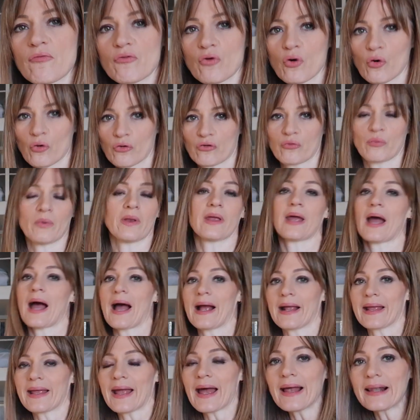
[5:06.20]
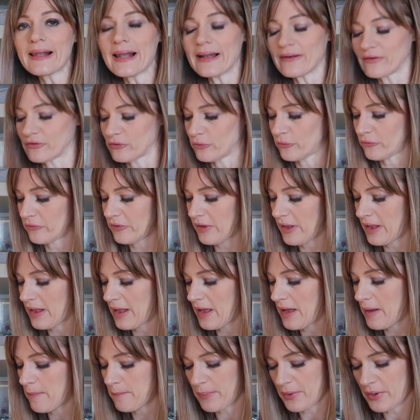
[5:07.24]
of course we can get lentils
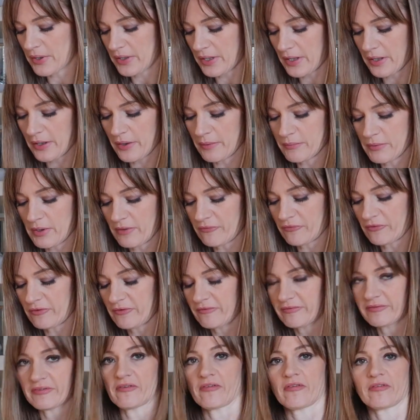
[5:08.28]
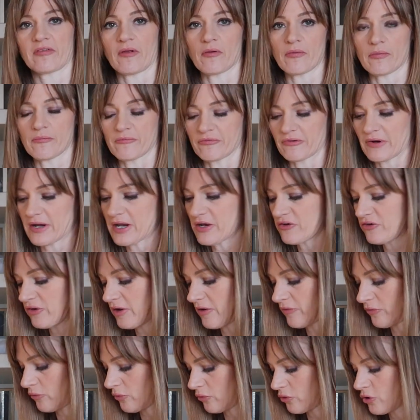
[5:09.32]
here, but you have to sort of soak them for
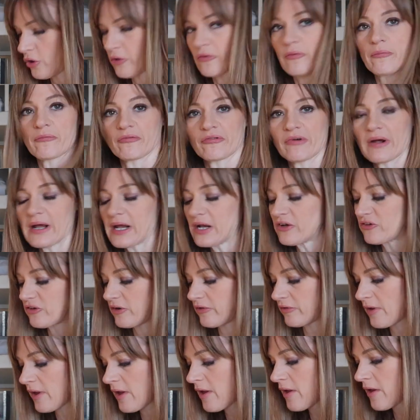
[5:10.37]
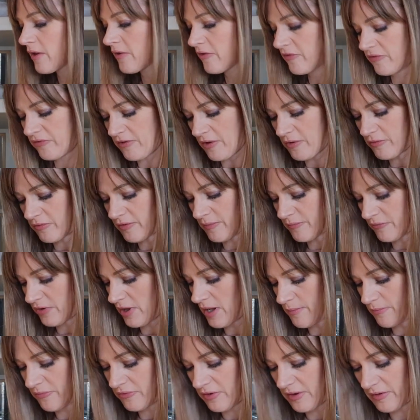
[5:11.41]
ages or cook them for ages. So
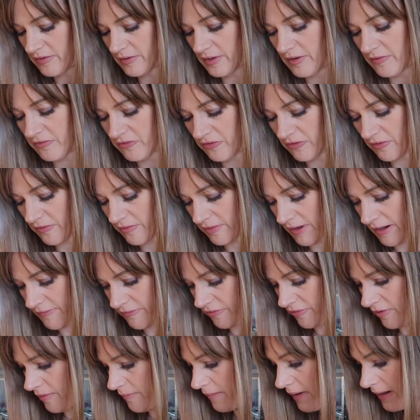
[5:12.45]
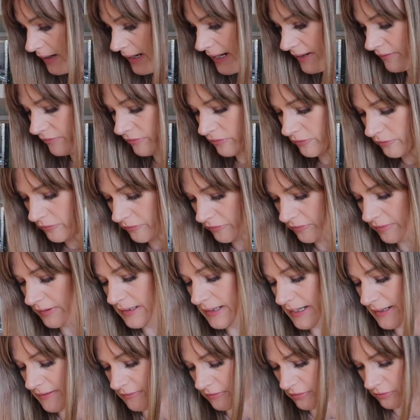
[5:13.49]
sometimes it's nice to just have some lentils,
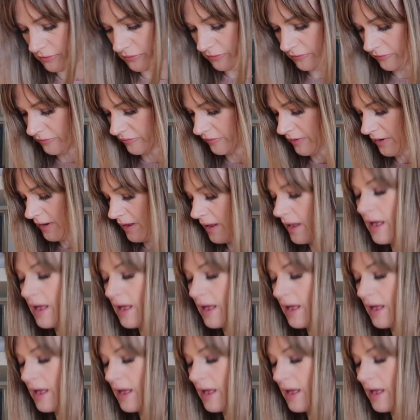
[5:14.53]
and lentils.